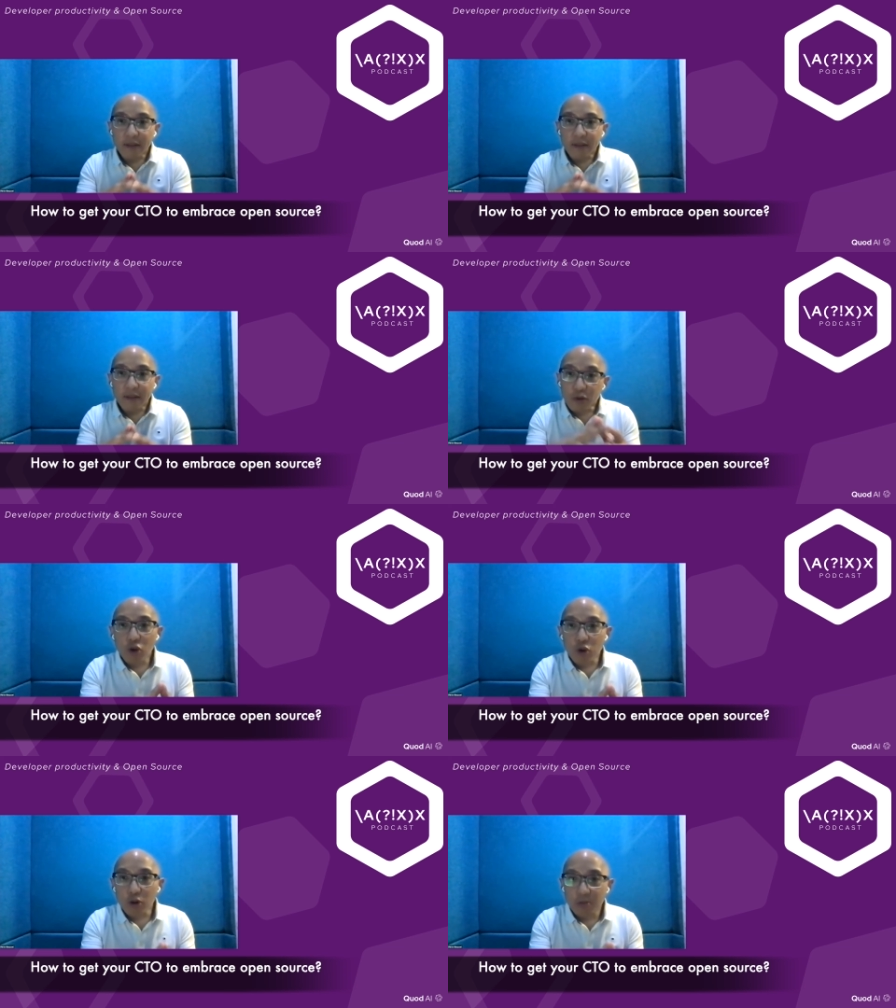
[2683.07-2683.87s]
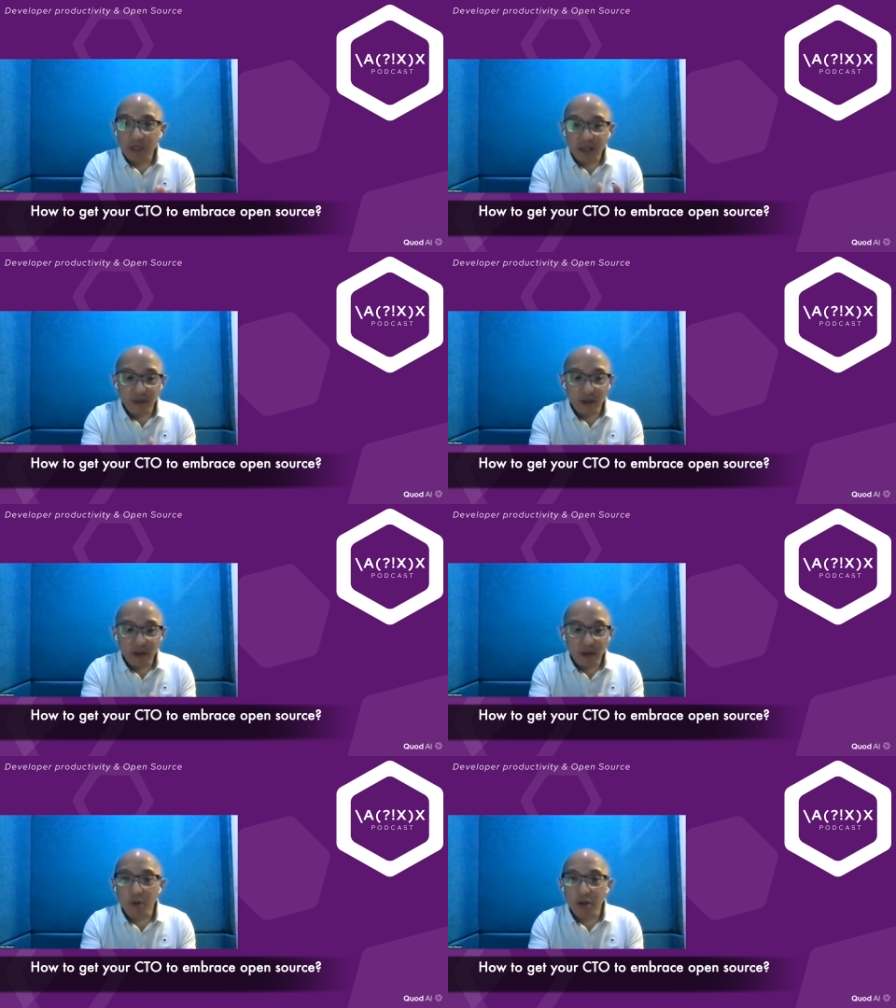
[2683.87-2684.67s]
And for your
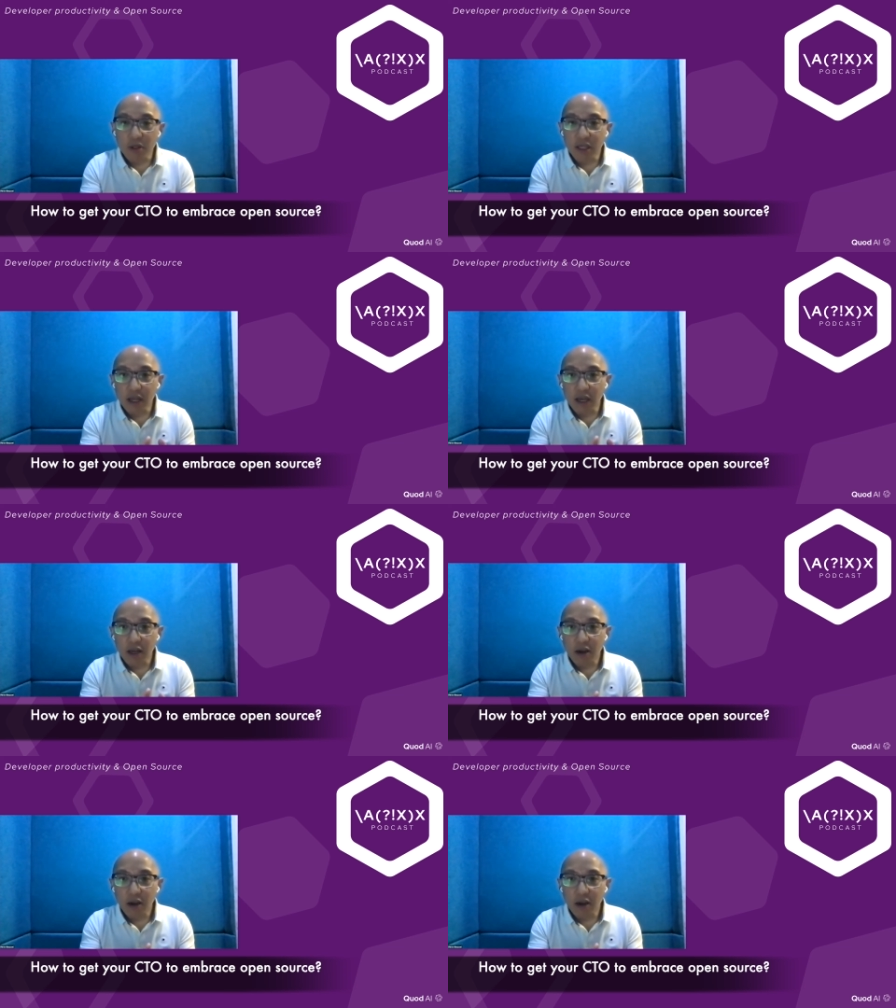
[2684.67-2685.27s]
specific purpose,